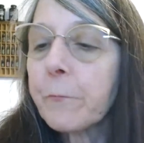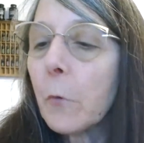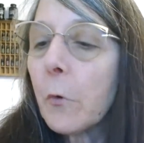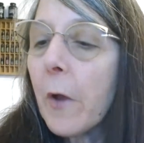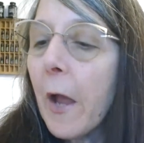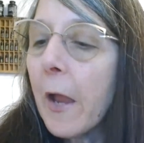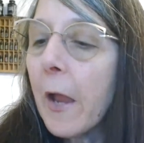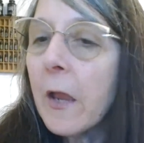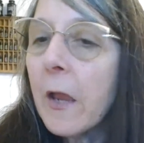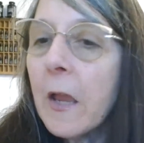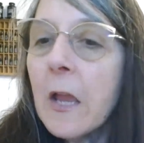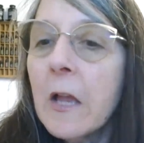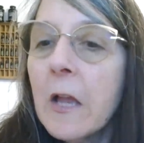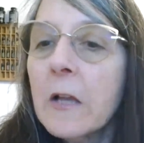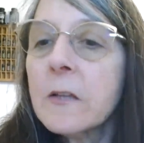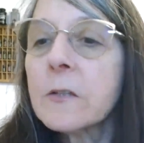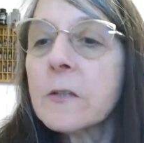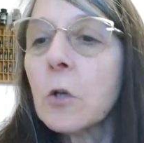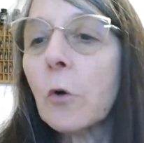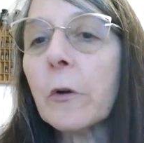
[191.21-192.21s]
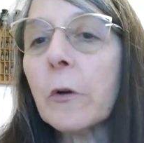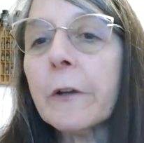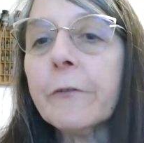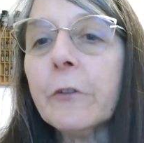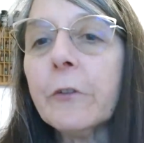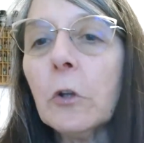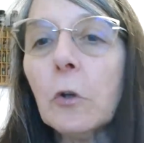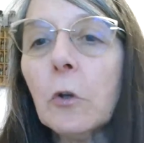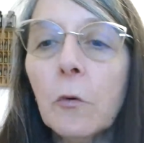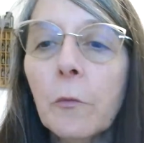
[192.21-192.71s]
Okay. So
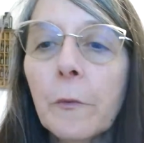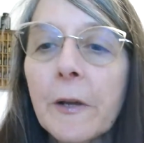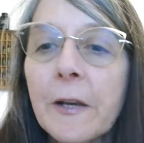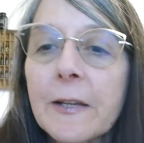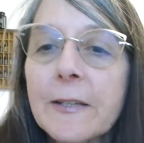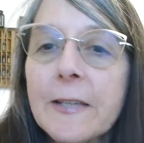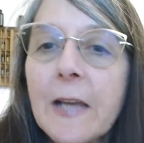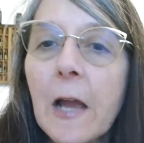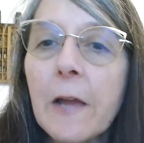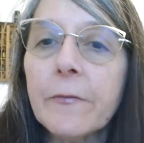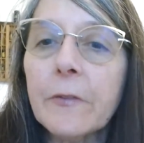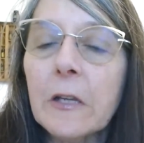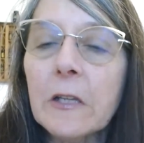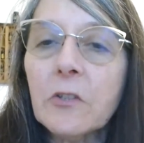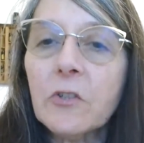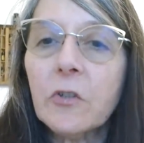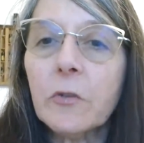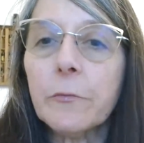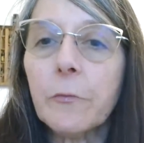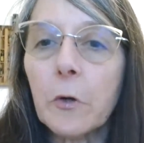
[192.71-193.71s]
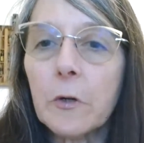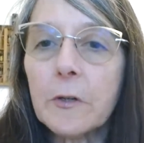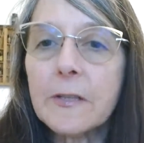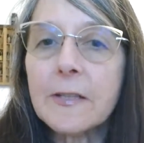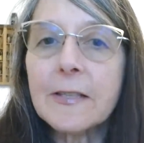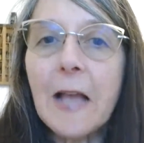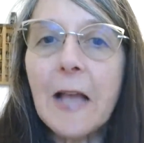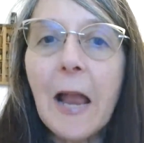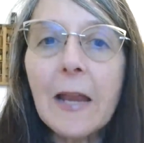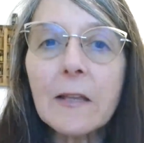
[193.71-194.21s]
if you want to dive into more
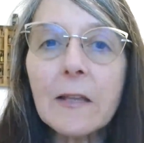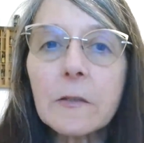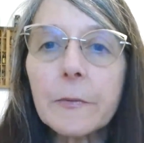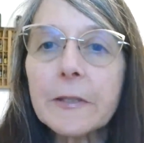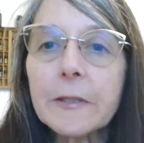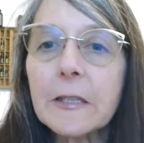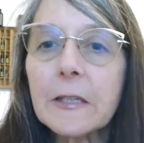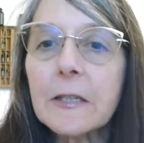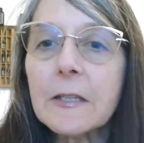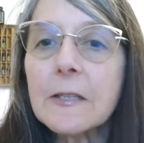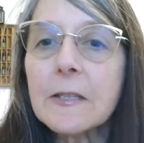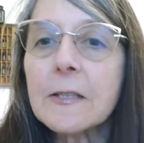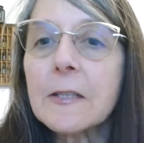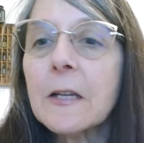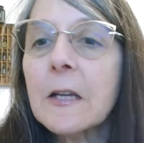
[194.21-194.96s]
science with this,